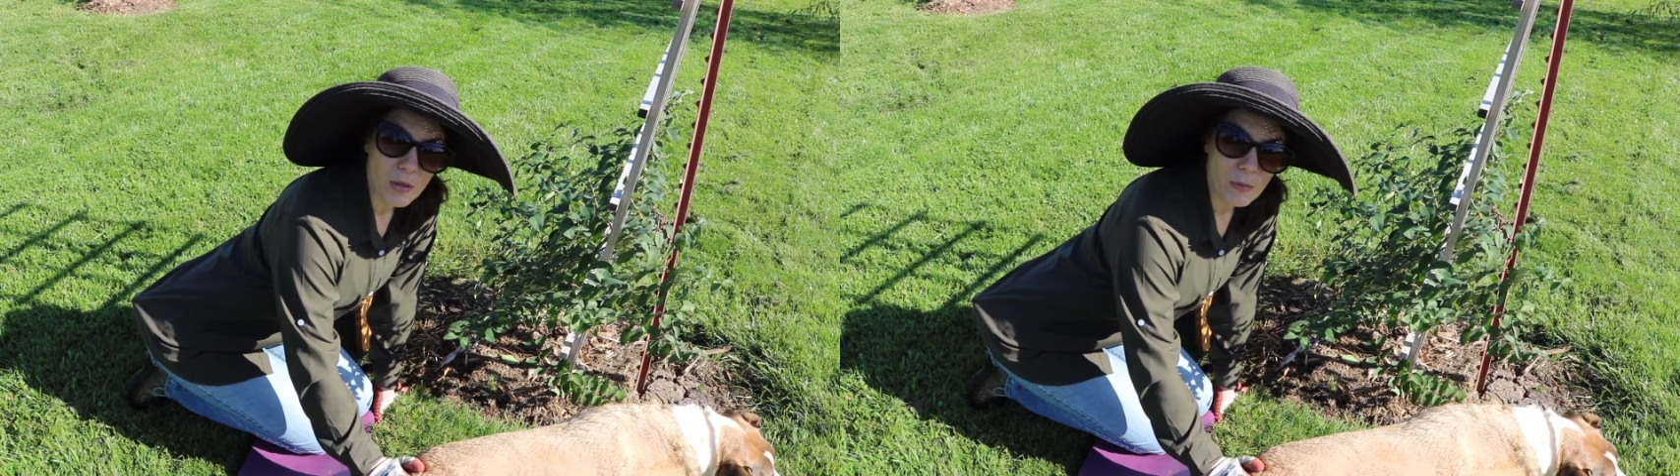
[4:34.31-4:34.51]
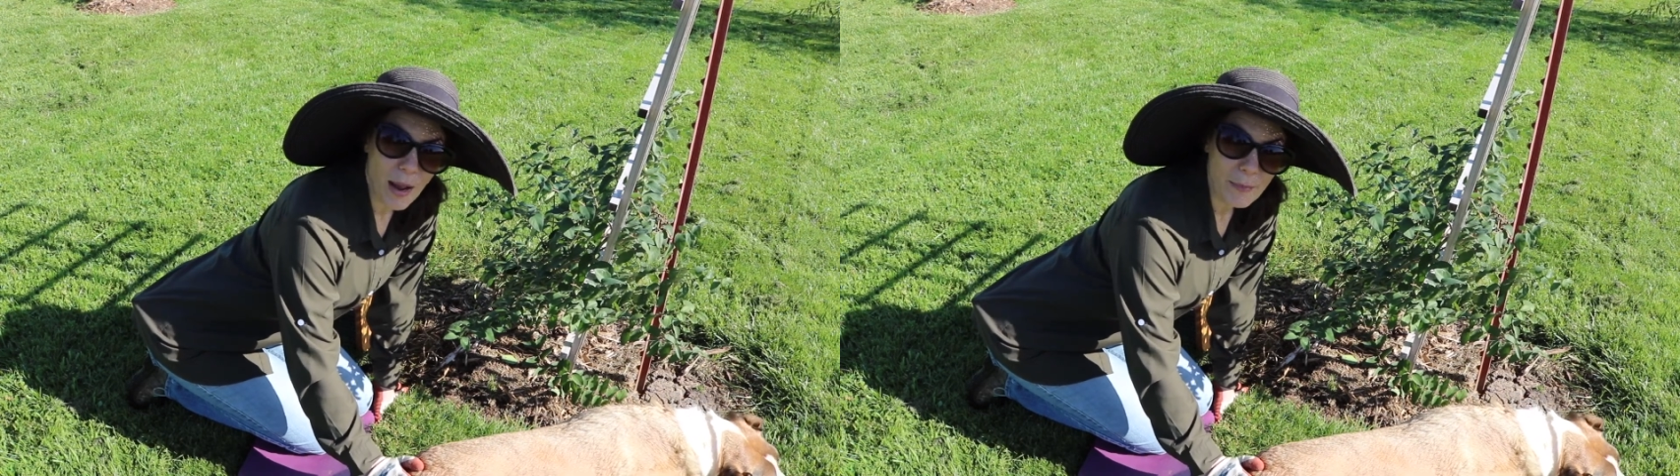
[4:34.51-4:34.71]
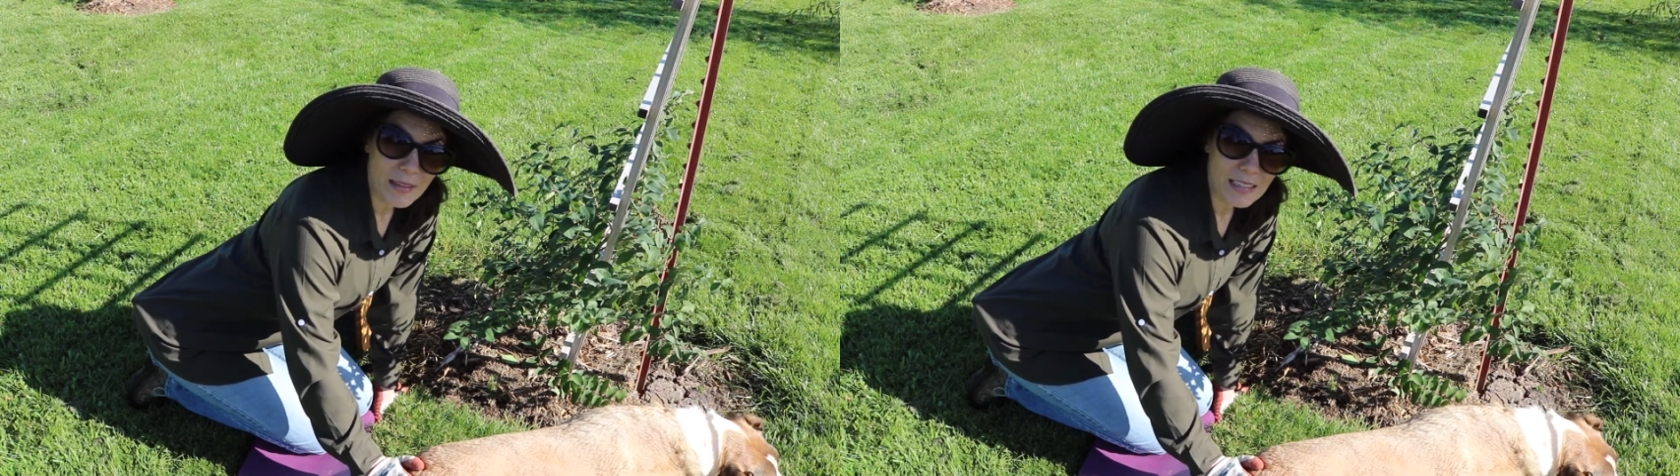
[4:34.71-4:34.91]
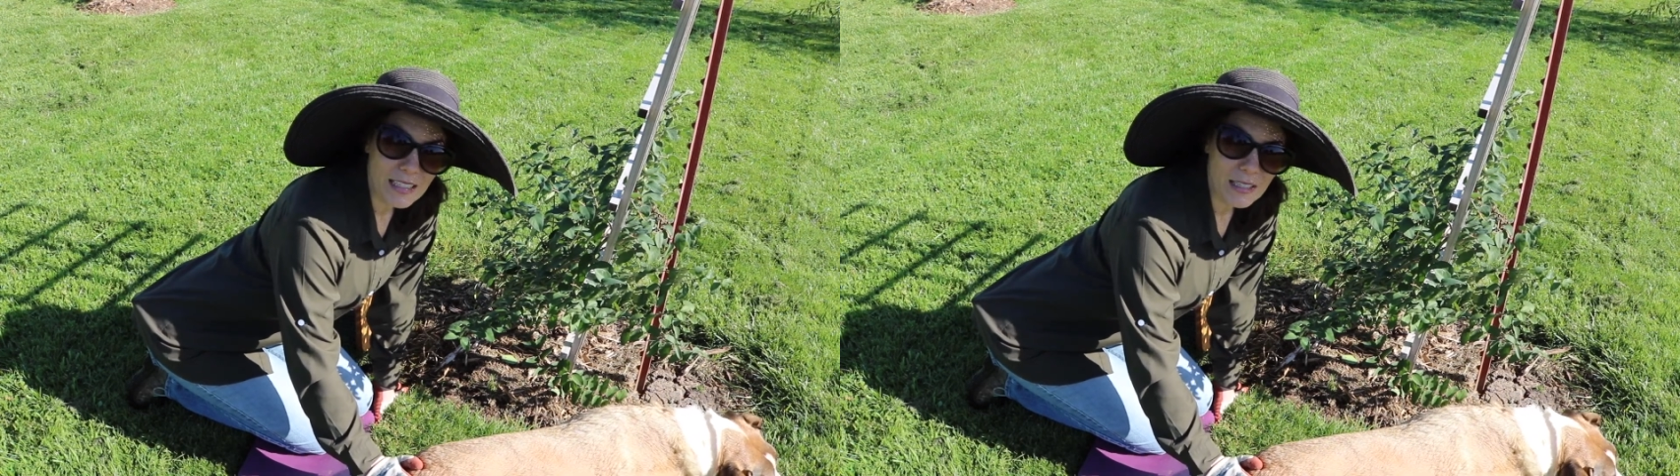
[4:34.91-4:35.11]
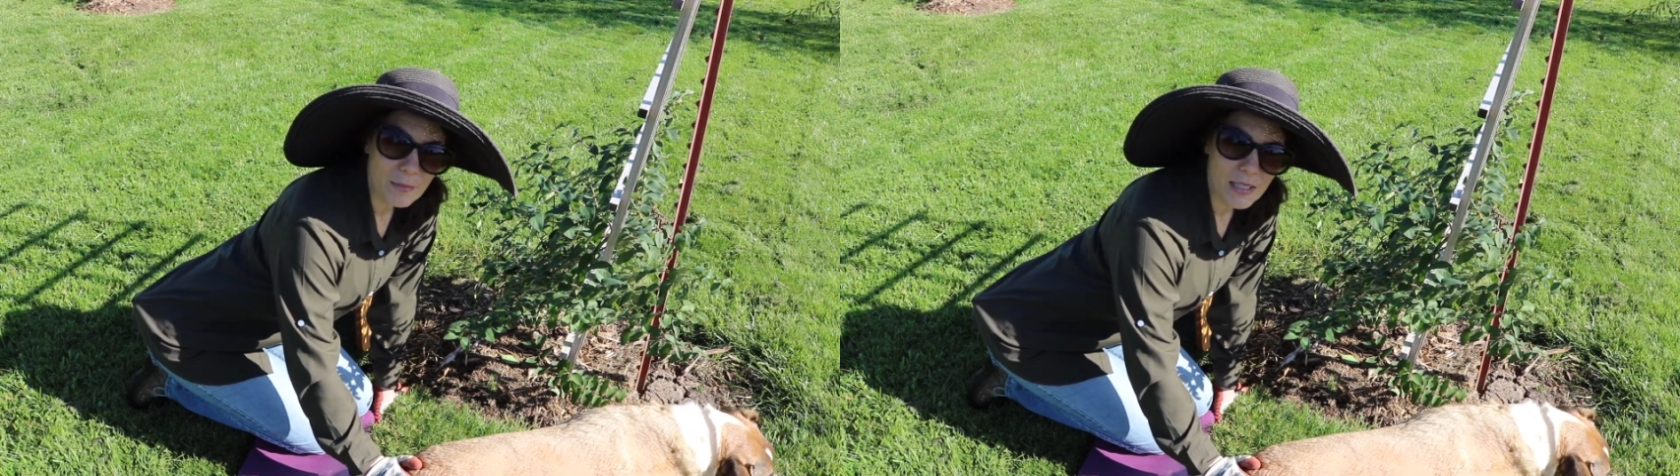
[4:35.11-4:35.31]

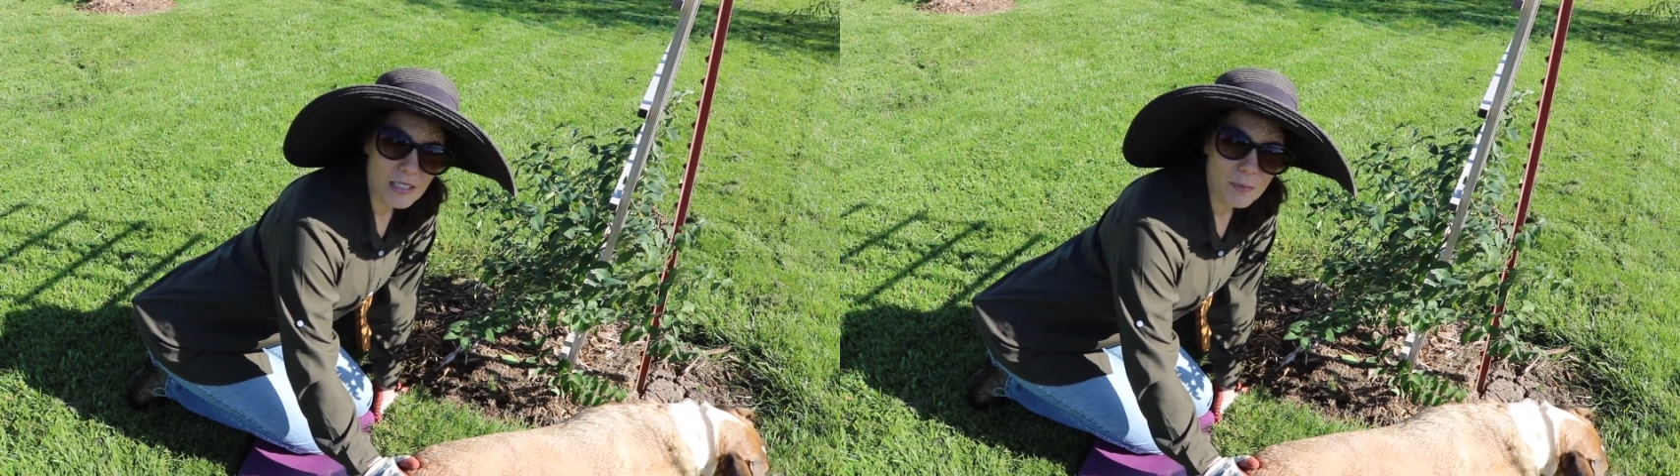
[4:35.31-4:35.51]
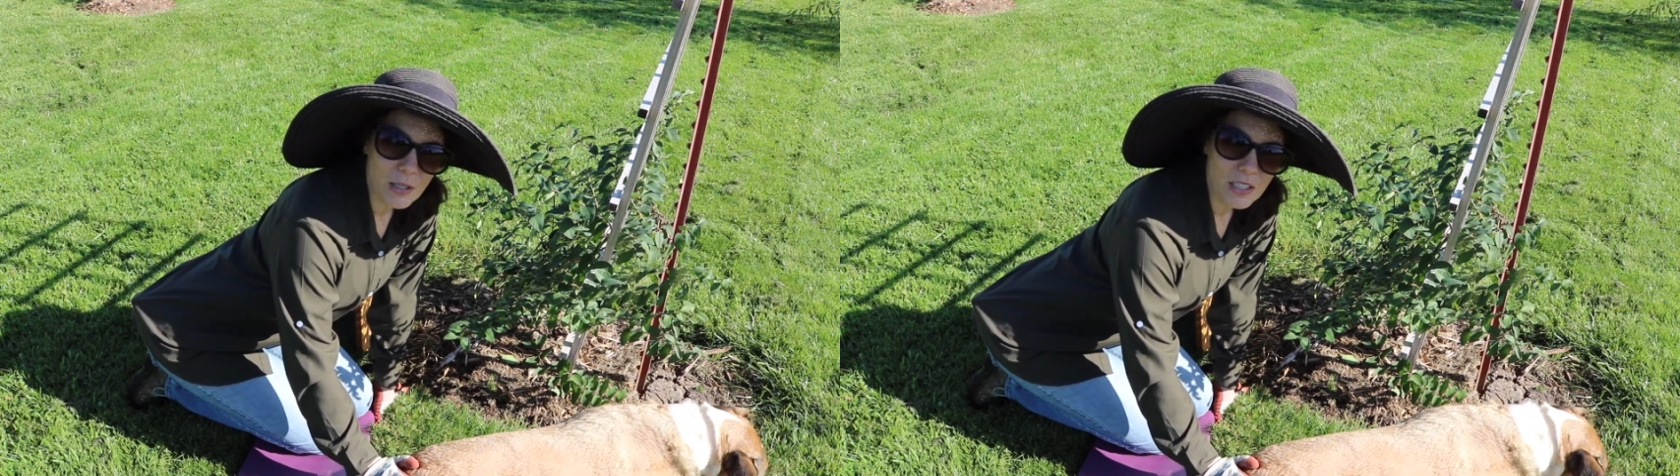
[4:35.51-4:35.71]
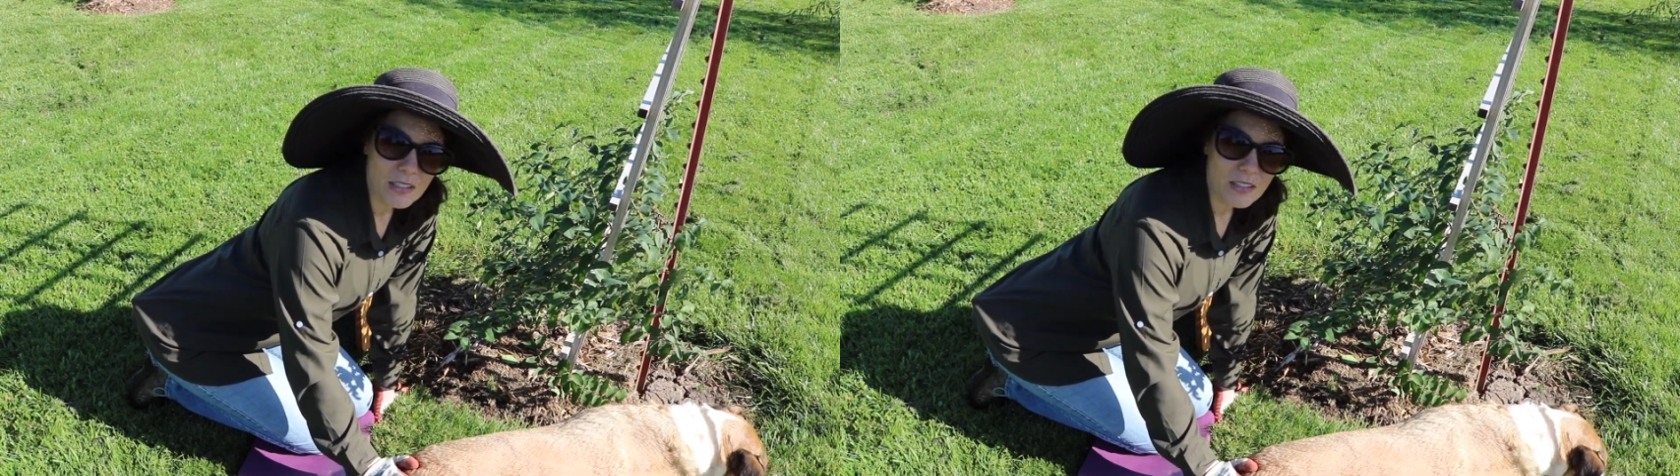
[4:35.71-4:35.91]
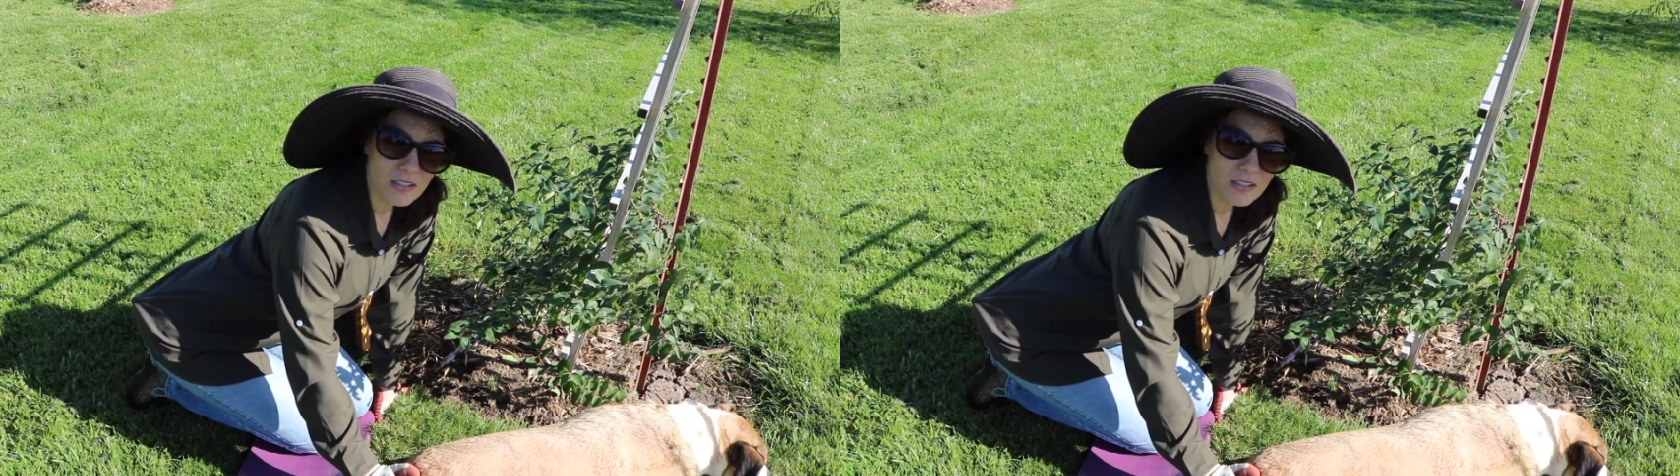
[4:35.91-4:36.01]
rapidly in my experience.